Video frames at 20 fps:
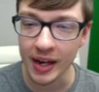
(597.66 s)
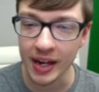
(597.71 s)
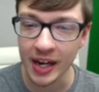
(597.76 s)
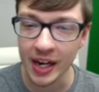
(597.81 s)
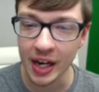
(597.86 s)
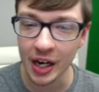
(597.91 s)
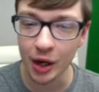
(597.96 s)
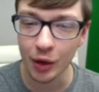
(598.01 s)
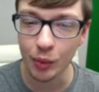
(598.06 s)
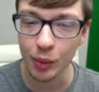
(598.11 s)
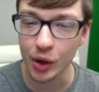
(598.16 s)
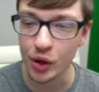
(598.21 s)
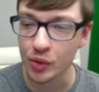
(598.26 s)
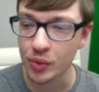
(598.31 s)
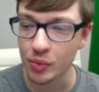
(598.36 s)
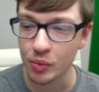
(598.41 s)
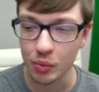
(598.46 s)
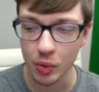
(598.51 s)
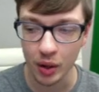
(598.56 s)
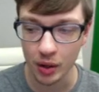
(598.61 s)
right here,
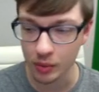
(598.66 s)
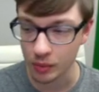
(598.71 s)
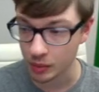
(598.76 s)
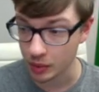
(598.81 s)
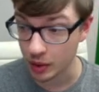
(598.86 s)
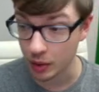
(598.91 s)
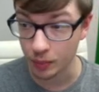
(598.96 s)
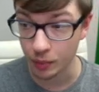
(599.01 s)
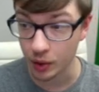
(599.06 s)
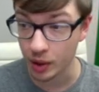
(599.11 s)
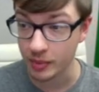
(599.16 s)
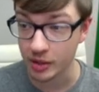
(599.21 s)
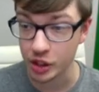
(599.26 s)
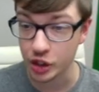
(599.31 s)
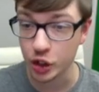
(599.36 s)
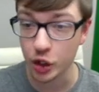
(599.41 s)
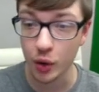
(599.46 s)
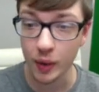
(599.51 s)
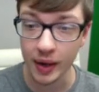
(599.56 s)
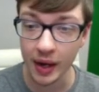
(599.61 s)
where they're pretty
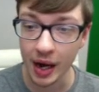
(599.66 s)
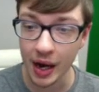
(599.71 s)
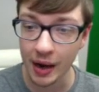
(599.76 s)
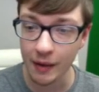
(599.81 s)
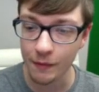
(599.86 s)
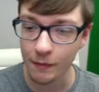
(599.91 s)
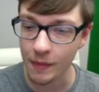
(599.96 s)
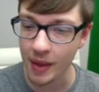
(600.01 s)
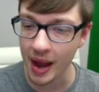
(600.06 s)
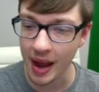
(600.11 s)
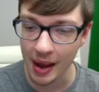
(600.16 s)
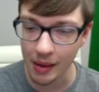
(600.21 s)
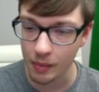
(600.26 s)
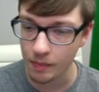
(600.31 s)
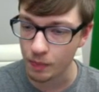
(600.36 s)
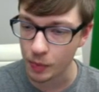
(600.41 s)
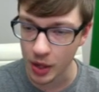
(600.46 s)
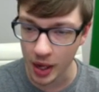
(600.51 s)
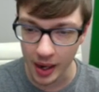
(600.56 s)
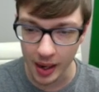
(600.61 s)
much showing off
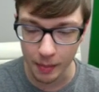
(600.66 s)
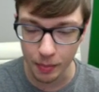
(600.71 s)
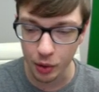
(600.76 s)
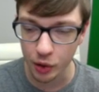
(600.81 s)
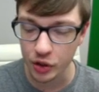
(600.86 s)
the